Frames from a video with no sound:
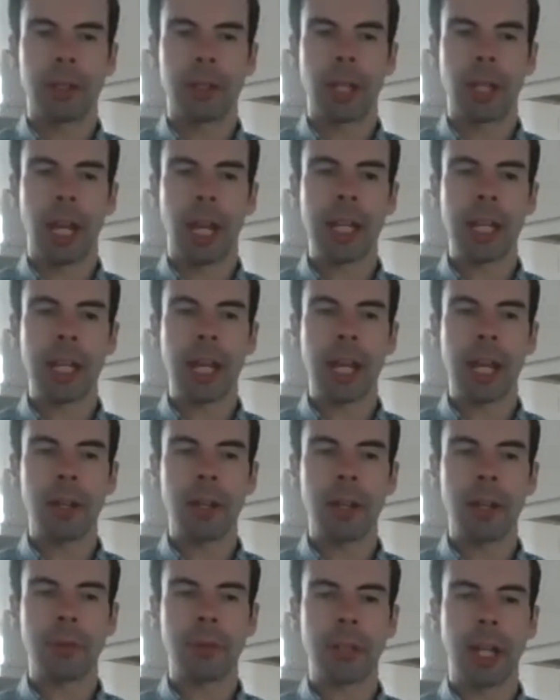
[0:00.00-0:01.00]
I
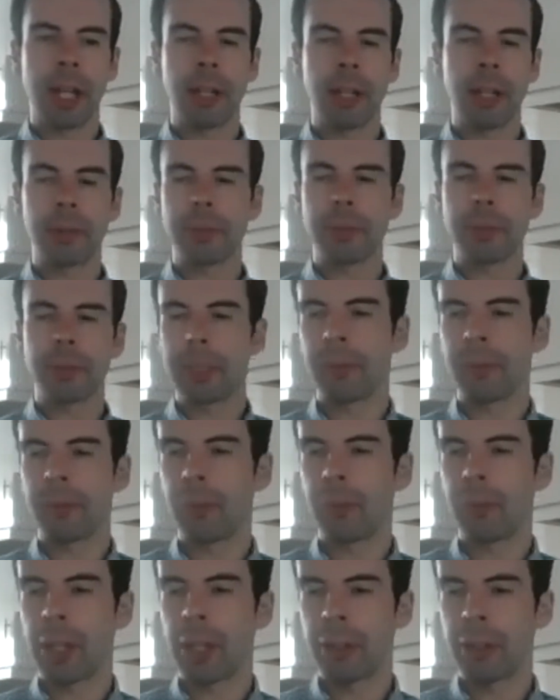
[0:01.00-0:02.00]
often like
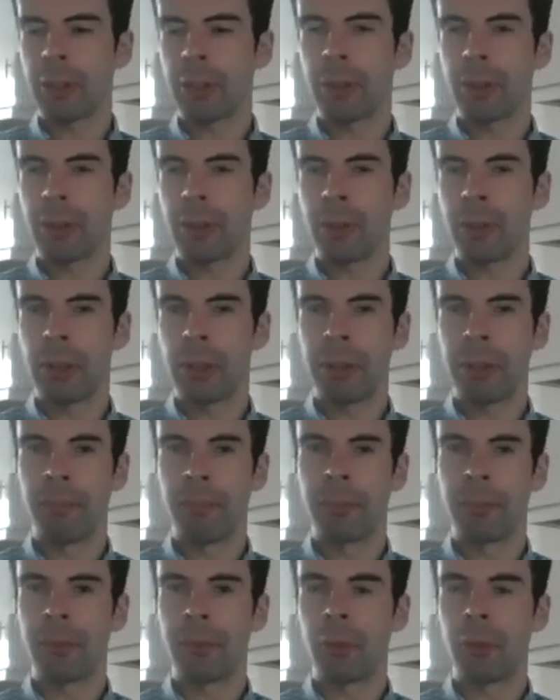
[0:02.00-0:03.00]
to
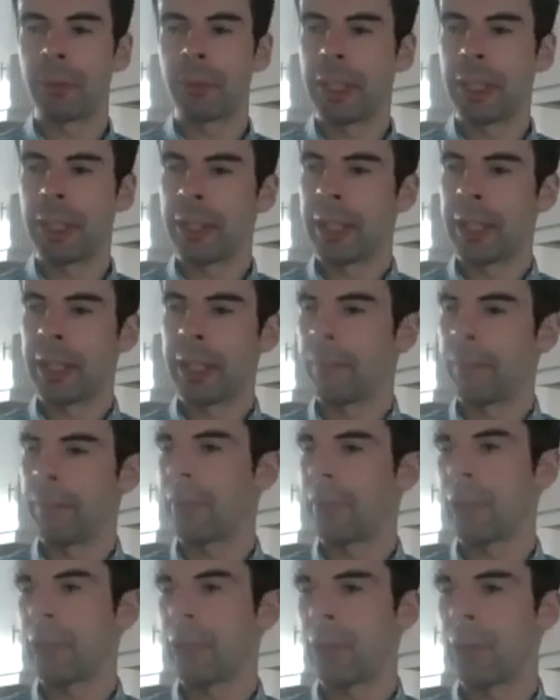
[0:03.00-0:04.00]
formulate the
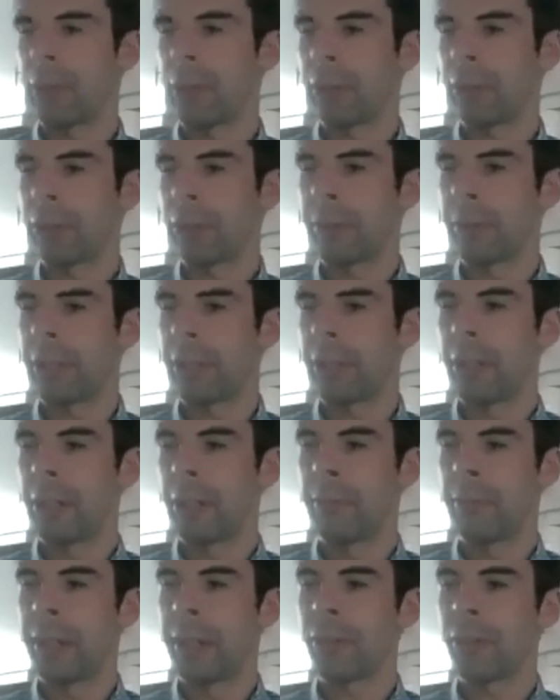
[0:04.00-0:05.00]
fine-tuning argument in
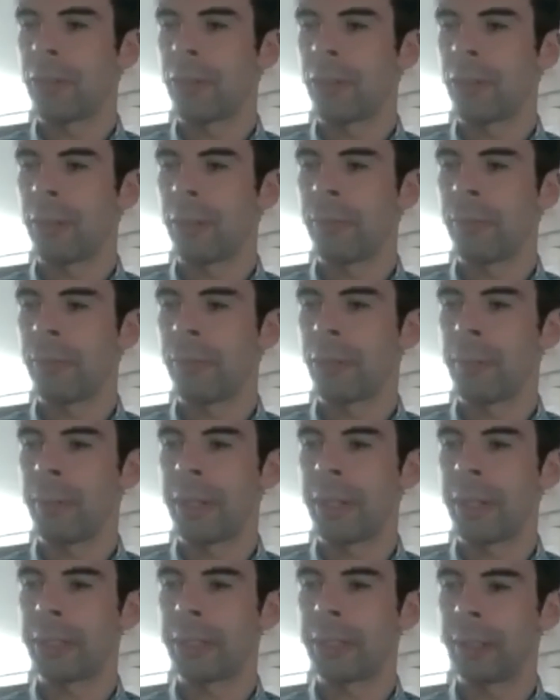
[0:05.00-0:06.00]
Bayesian terms. So
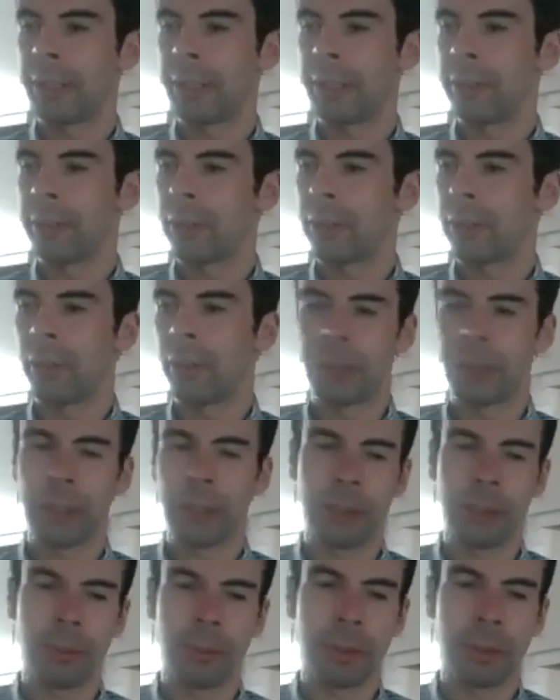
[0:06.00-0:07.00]
basically, to
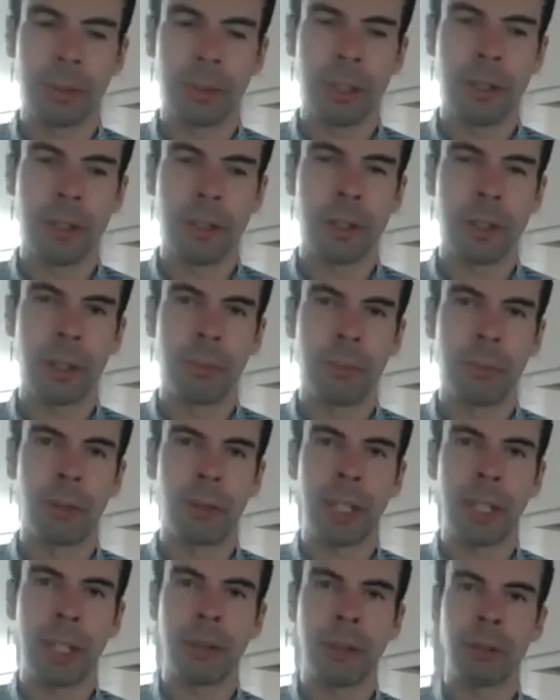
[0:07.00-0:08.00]
argue that
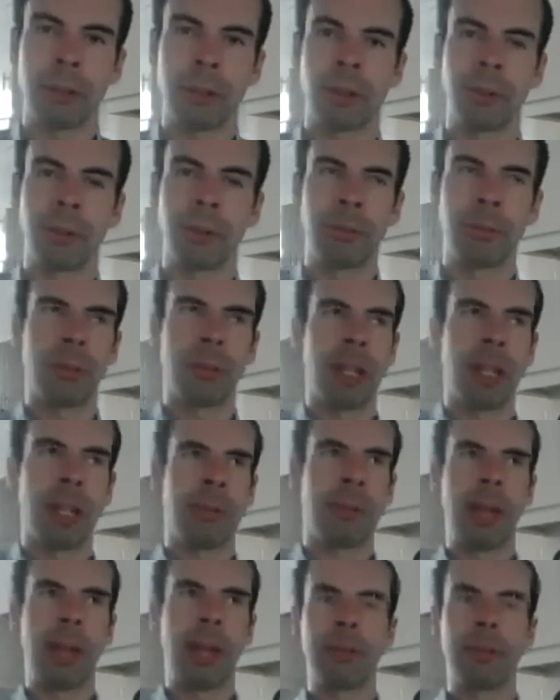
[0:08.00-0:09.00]

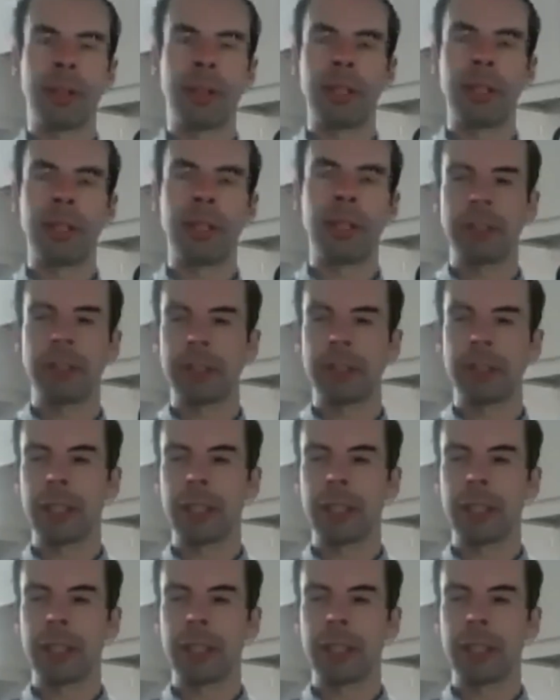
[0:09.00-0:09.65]
evidence,